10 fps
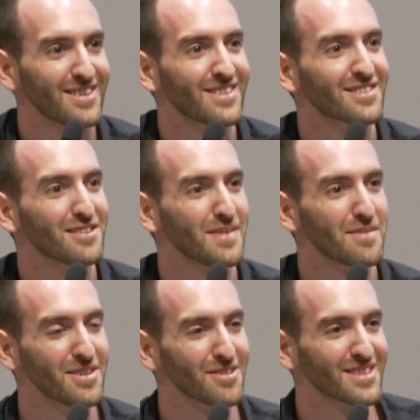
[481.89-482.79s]
So
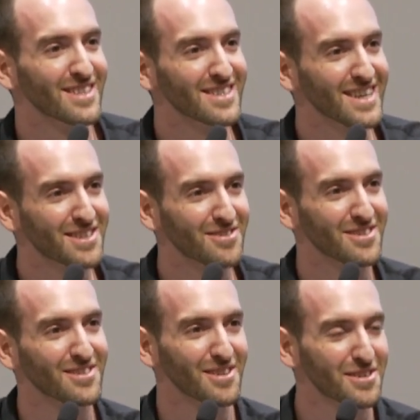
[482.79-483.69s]
maybe using this extra
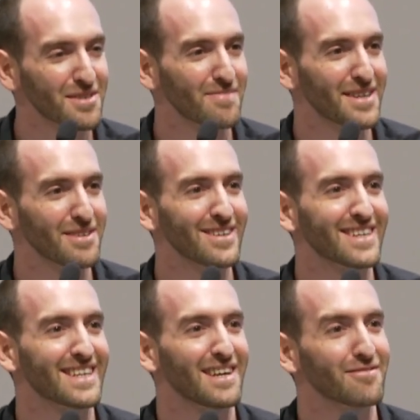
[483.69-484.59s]
scholarship money, we
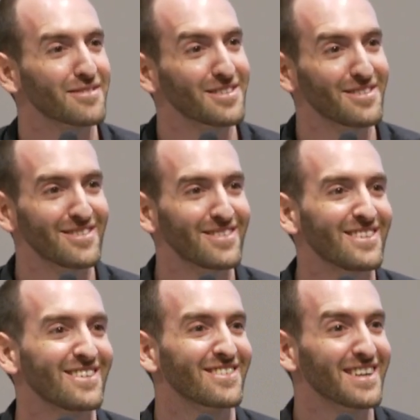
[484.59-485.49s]
can have, you know,
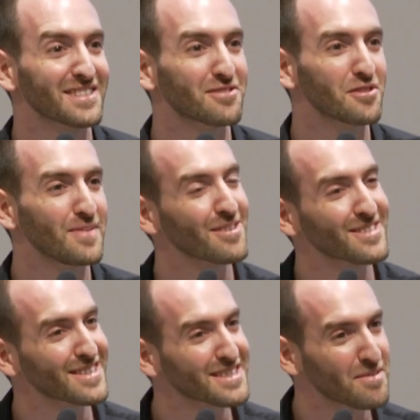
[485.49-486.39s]
our next group
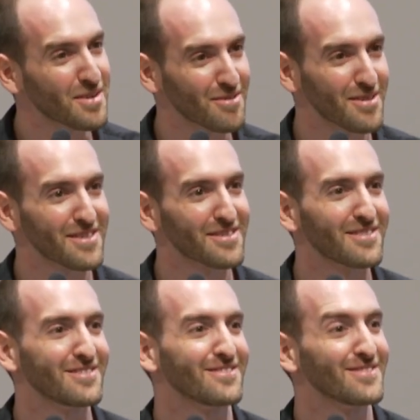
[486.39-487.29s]
outing somewhere with, you
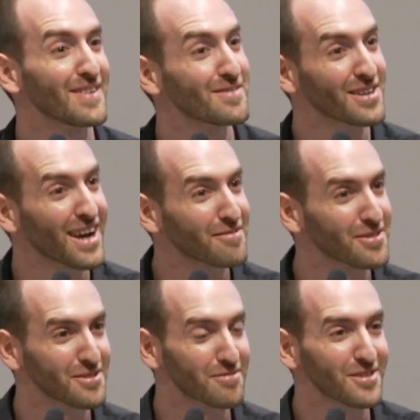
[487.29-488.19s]
know, maybe Haifa
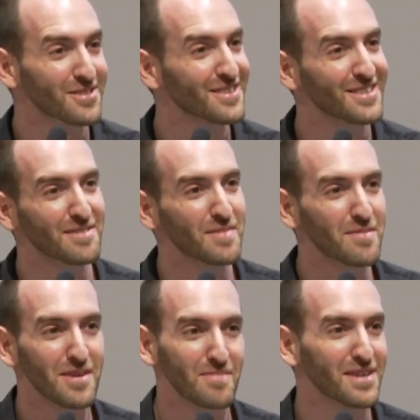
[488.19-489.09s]
University,
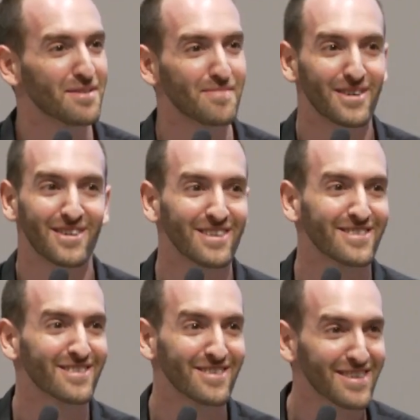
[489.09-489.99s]
maybe a pickup bar. I
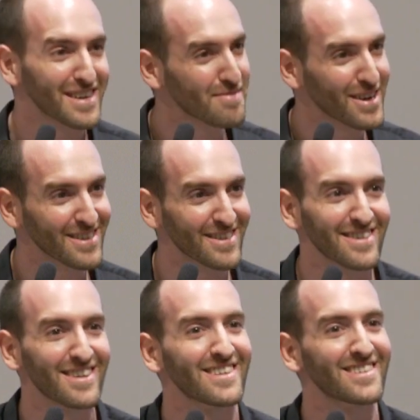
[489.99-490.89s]
don't know. Think about it,
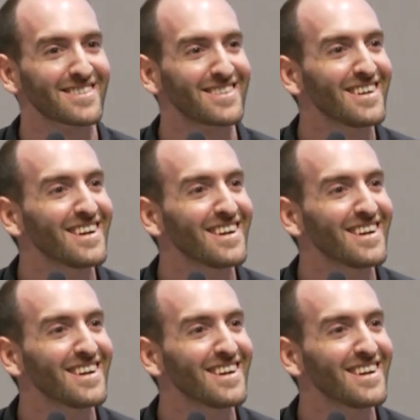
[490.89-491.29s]
you know.